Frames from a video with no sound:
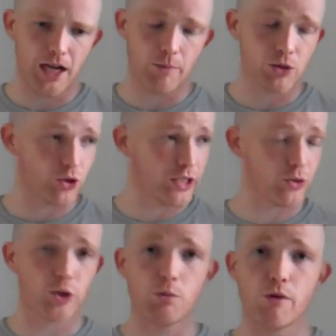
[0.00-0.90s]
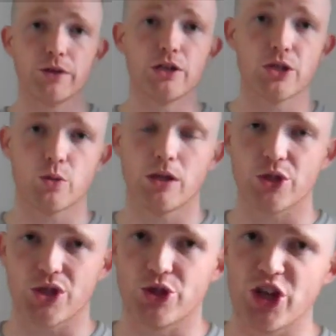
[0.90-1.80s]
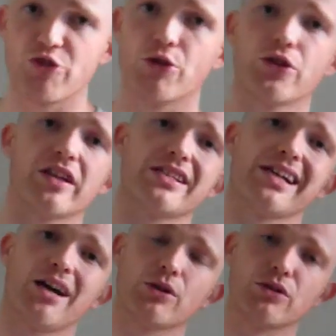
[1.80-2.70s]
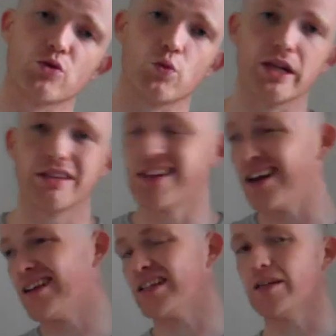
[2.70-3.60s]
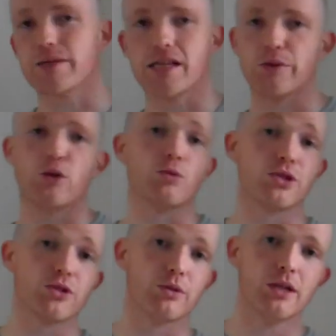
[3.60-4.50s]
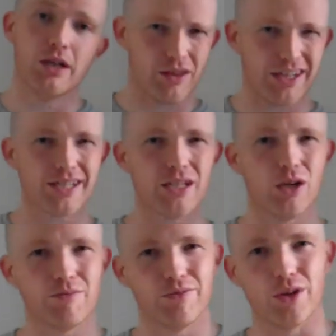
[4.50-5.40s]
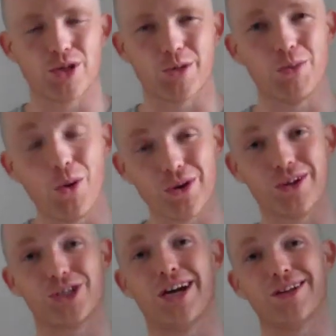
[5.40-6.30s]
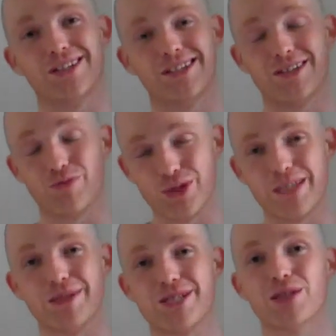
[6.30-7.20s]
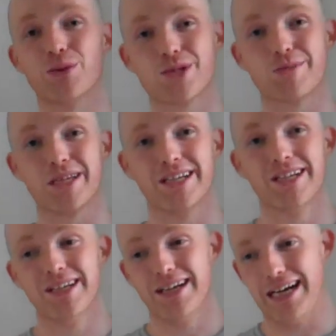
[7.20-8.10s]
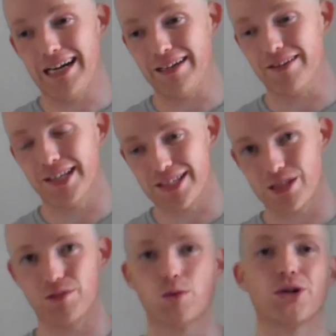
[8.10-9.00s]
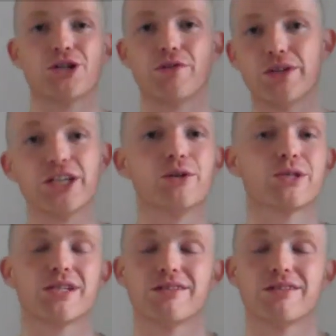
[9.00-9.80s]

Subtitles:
And we'll try and do some more videos as well, just on general things like how to lose weight, diet tips, like we always do. Thanks a lot for supporting our channel. It really means the loads to me. And thanks a lot for watching our videos.